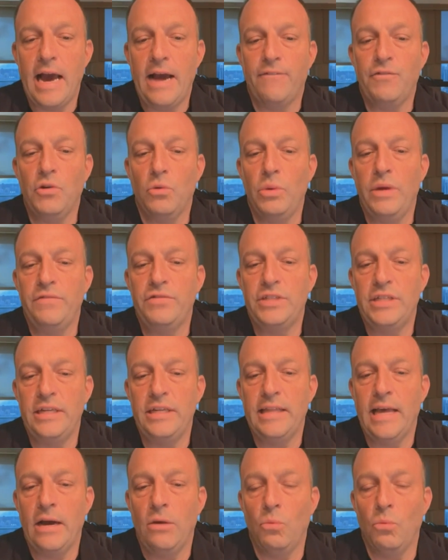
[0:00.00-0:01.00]
After we've
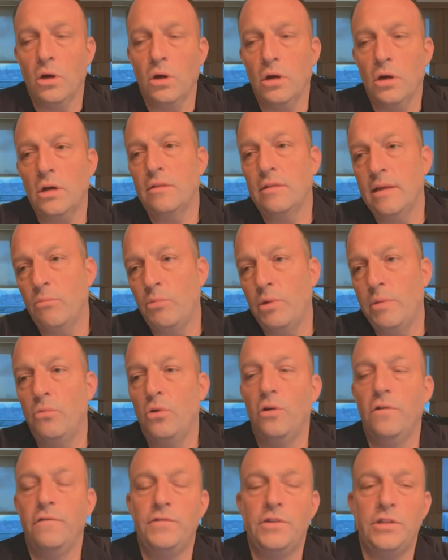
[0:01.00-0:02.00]
seen that work, then we
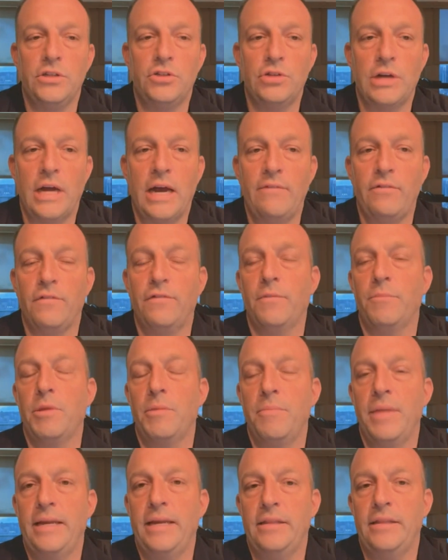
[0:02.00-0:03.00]
move to travel from
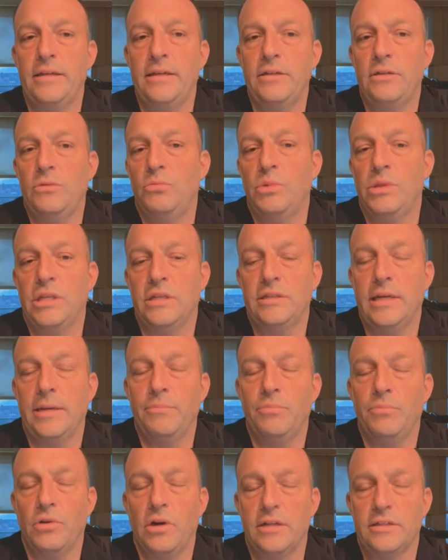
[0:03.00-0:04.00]
the mainland with the
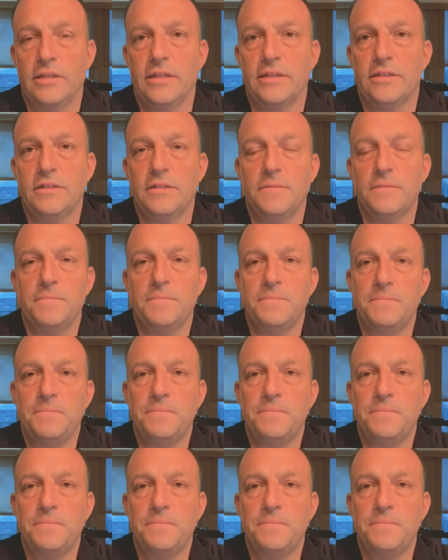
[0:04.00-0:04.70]
same process.